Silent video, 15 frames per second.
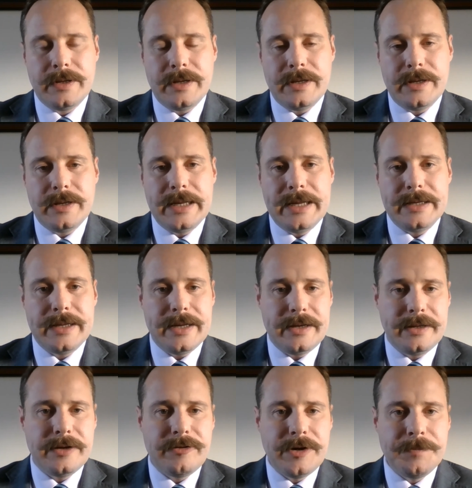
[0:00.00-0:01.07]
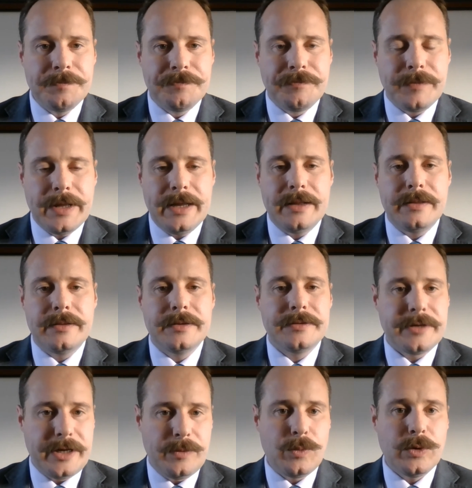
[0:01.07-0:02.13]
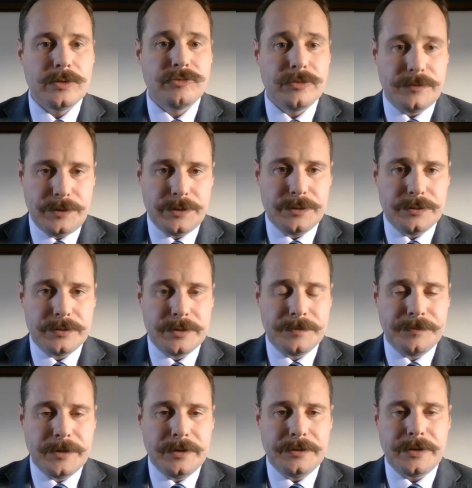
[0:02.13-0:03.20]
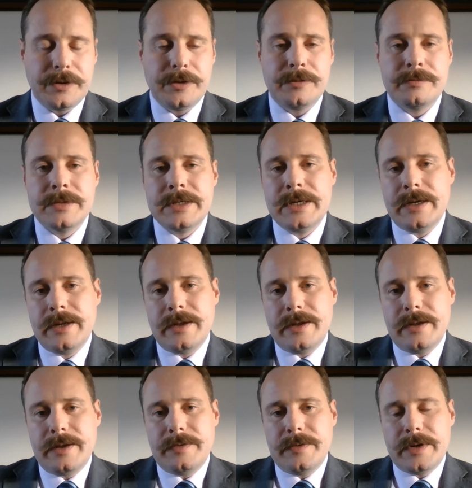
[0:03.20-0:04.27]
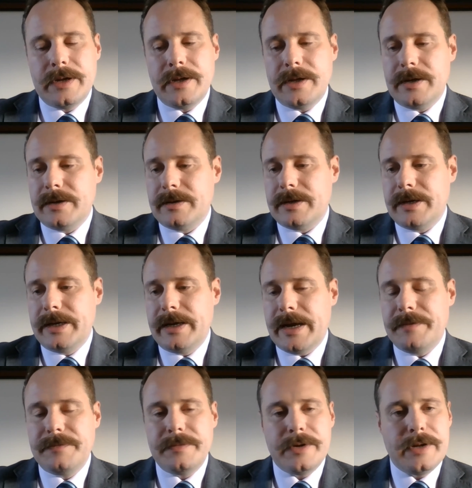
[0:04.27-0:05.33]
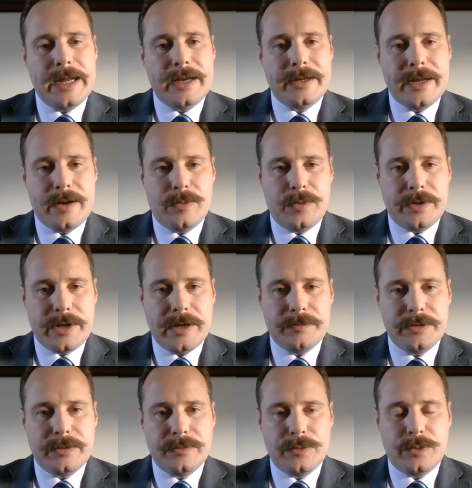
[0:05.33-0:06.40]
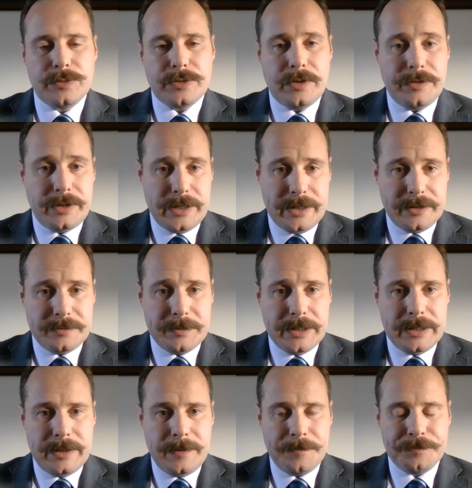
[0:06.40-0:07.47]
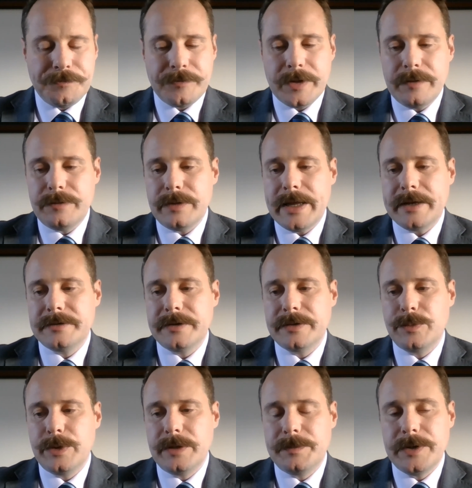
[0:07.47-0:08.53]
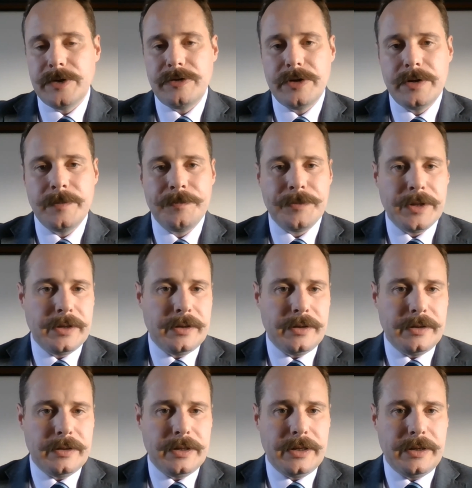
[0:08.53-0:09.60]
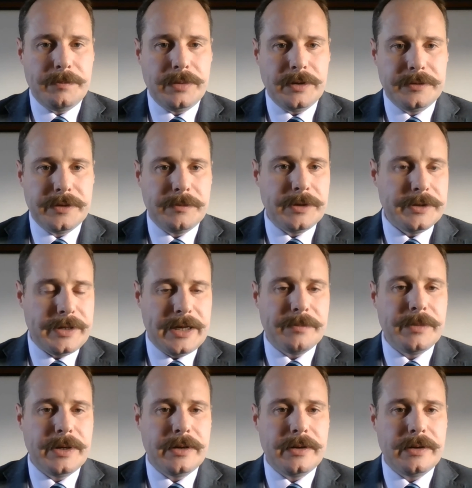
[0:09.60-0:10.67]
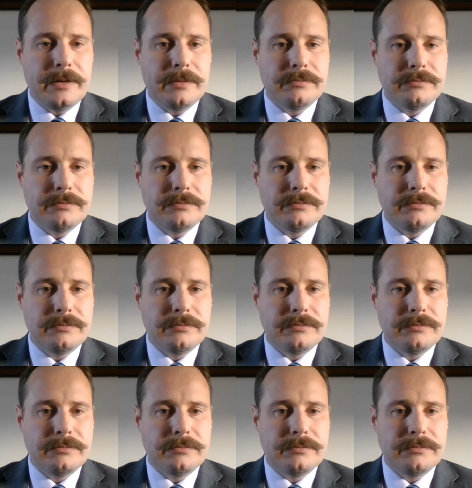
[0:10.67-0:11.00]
uh, NCAT hearing and the stay was refused. So uh, a, a NCAT order comes into force on the day it's made. For that six week period, the police commissioner had been